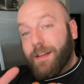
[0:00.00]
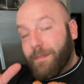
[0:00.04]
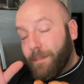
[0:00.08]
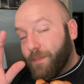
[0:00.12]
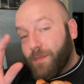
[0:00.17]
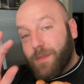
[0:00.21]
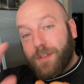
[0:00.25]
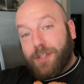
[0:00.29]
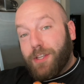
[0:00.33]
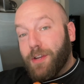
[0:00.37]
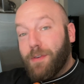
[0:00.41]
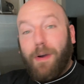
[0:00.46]

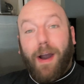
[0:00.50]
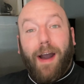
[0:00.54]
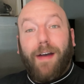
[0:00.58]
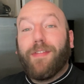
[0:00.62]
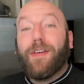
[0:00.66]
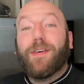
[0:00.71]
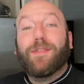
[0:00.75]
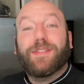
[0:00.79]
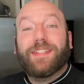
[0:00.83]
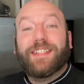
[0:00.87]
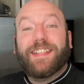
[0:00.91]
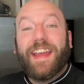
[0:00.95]
Do all
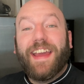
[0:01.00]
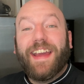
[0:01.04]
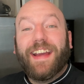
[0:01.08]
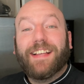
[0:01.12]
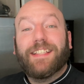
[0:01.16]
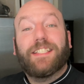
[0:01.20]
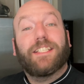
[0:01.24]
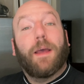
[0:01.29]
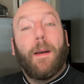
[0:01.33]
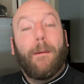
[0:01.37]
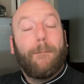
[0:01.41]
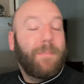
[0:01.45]
those things.
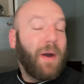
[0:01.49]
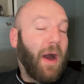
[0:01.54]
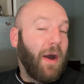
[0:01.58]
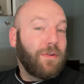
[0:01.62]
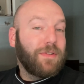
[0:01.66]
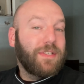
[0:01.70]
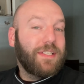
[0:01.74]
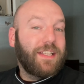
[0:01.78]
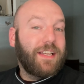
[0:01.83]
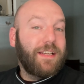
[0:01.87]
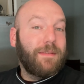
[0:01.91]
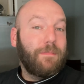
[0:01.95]

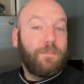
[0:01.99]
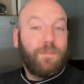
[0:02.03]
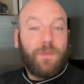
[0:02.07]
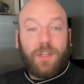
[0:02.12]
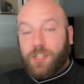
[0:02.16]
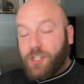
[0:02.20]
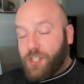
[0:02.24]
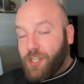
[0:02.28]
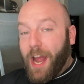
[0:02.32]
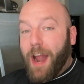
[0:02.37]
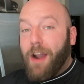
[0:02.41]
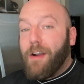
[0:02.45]
Post it,
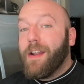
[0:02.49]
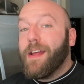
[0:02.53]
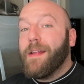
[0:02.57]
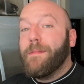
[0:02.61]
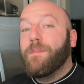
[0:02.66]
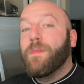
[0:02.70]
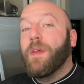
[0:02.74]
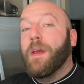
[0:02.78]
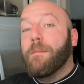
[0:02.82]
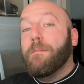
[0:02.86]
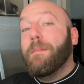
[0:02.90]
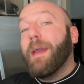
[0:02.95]
share it.
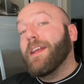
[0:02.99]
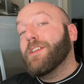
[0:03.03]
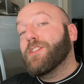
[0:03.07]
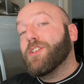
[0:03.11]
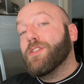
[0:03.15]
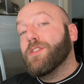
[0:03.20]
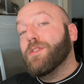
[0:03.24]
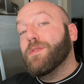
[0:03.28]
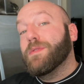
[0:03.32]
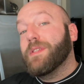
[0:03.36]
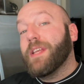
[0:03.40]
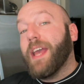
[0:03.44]
Make sure
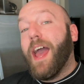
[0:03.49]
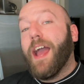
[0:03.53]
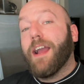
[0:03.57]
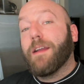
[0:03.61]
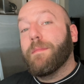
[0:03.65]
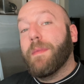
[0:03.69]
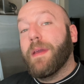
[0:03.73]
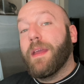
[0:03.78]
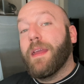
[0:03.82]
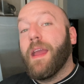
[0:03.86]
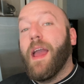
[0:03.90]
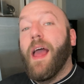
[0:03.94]
you tag
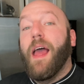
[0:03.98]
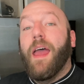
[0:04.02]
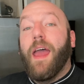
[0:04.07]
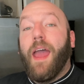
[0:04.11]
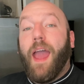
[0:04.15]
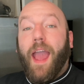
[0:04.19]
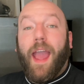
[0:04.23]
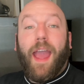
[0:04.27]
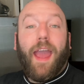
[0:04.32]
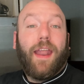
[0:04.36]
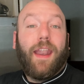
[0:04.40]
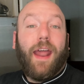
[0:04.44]
me
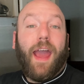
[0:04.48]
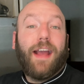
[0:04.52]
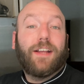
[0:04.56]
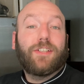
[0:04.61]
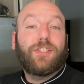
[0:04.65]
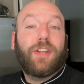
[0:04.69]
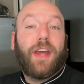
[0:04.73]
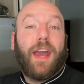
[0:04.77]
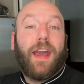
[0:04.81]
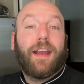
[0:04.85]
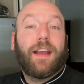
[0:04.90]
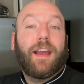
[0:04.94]
and
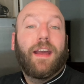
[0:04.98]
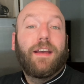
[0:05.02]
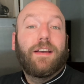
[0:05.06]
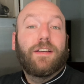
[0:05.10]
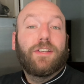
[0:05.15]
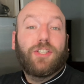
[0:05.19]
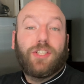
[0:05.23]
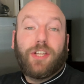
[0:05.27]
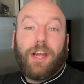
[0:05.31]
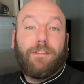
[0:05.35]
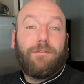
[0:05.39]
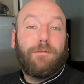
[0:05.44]
hashtag
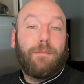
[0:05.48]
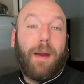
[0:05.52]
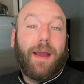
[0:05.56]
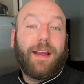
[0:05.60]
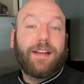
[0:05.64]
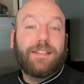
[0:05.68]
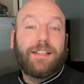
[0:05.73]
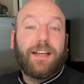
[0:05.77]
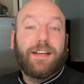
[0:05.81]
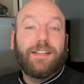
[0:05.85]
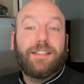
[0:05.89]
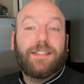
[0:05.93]
Chef Mike
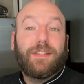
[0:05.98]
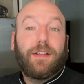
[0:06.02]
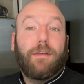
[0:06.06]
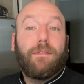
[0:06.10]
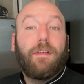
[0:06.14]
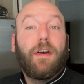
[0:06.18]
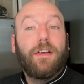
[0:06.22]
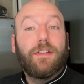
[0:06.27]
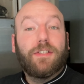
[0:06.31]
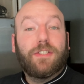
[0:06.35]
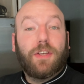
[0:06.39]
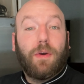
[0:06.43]
Does Stuff
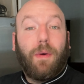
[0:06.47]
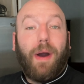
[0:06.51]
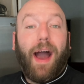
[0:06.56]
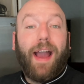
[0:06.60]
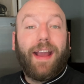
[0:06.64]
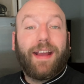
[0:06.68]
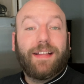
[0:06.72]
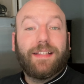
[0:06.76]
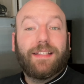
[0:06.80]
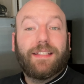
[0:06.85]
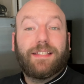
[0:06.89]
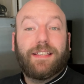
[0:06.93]
so I
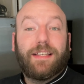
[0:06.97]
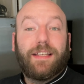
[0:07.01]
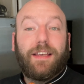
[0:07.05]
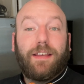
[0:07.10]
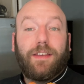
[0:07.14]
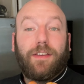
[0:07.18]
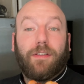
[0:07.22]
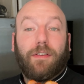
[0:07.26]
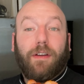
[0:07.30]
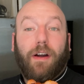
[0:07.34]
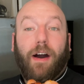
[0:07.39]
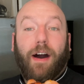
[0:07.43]
could see
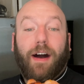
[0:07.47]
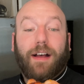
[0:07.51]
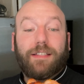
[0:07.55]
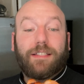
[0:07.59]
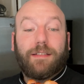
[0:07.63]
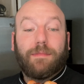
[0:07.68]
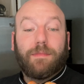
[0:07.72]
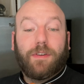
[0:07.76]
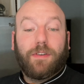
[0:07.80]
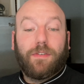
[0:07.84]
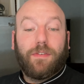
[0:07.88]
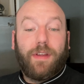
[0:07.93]
your awesome
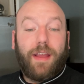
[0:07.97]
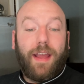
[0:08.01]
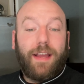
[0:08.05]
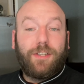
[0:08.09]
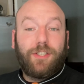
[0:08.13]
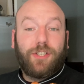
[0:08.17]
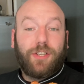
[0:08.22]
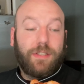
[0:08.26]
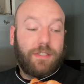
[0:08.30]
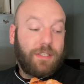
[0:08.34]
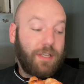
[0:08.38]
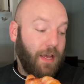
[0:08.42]

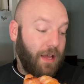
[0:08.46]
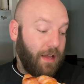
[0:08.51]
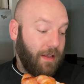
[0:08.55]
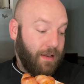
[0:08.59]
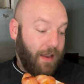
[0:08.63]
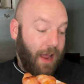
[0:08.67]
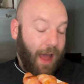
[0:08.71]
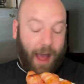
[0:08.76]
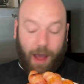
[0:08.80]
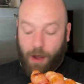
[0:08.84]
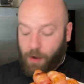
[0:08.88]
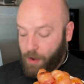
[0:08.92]
creation.
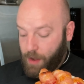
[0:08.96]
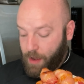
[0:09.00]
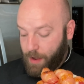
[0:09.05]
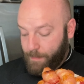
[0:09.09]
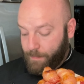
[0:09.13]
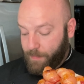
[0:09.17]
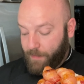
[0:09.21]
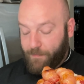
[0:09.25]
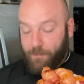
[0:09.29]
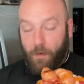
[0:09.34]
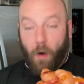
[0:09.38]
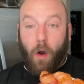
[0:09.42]
Now,
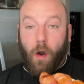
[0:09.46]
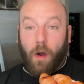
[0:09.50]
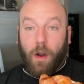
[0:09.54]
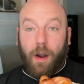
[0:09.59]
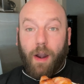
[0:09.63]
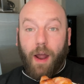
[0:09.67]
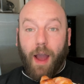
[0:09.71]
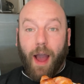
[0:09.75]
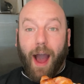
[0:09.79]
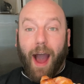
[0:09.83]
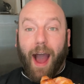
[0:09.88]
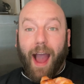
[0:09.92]

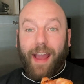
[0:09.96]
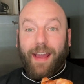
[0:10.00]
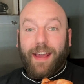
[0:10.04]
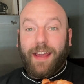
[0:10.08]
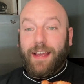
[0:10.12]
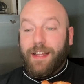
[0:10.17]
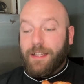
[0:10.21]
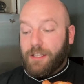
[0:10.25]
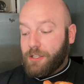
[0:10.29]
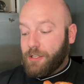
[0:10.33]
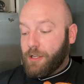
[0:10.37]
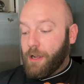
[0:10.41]
before I
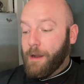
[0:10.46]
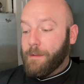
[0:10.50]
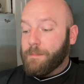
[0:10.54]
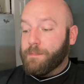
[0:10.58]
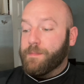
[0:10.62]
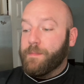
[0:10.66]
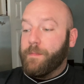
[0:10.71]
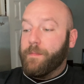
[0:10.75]
eat some,